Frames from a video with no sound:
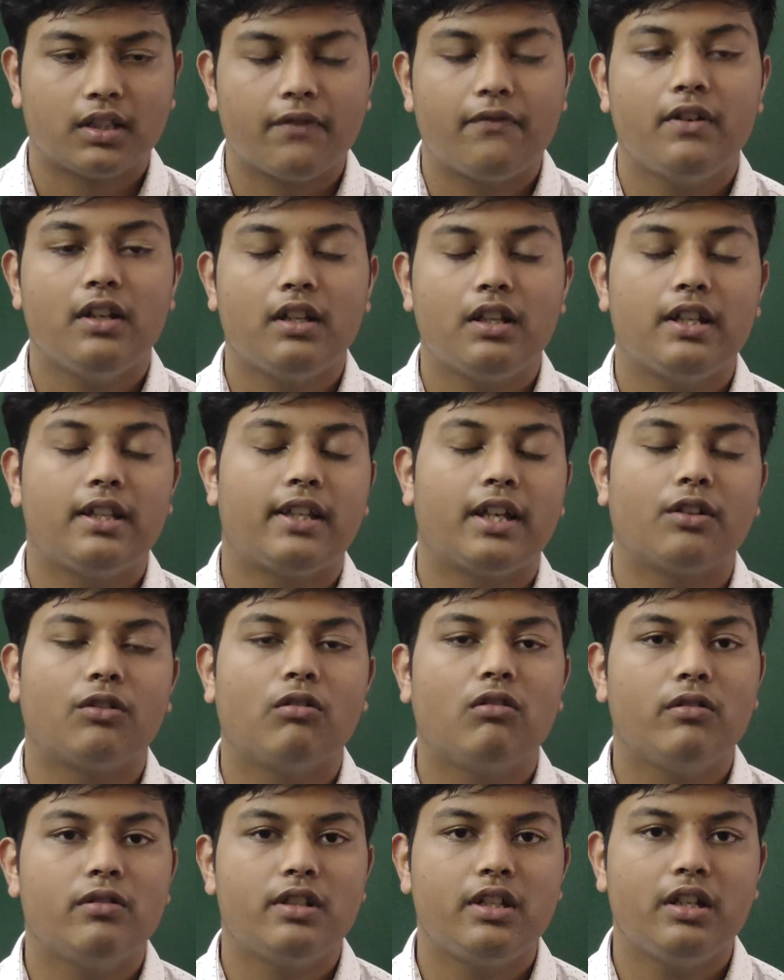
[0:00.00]
Definitely,
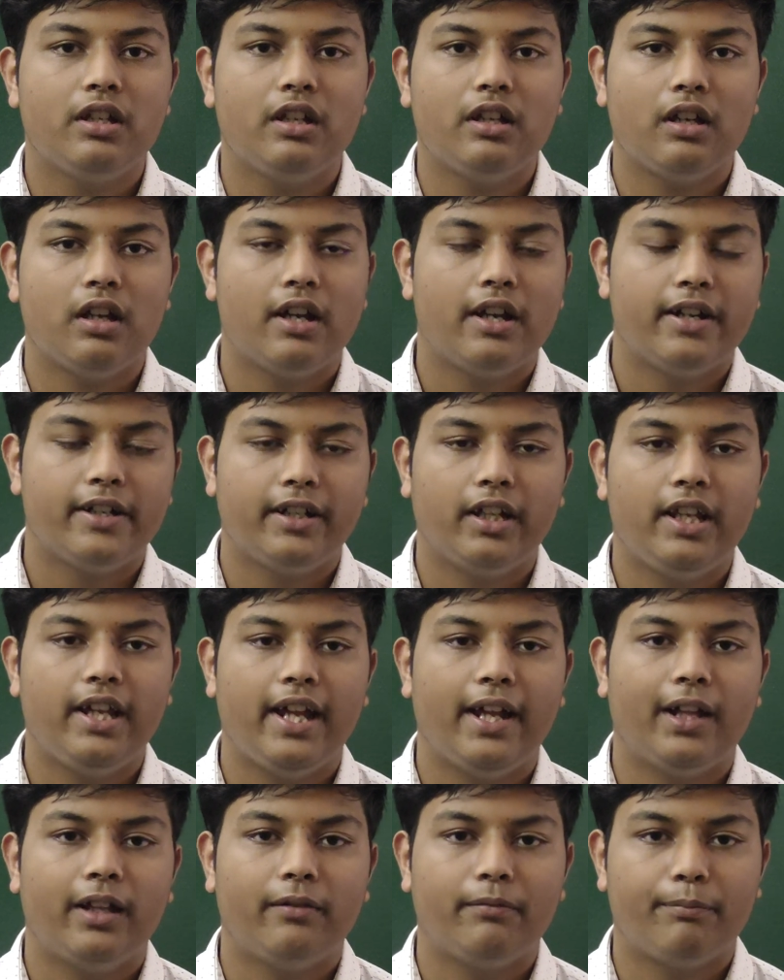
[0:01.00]
technology
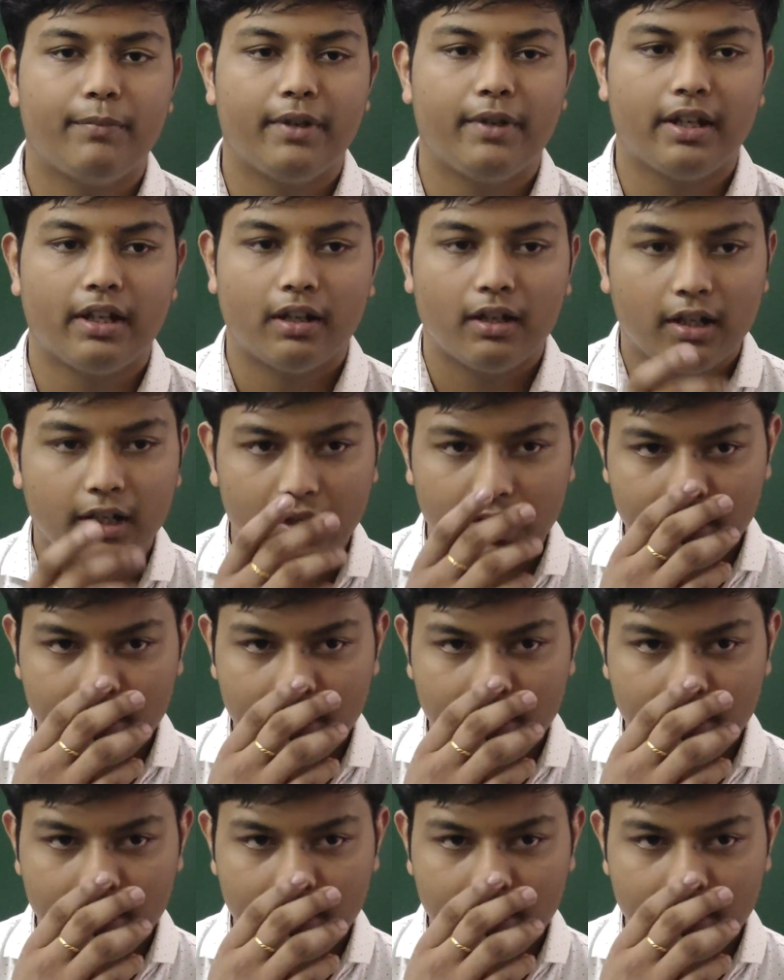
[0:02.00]
really helped me.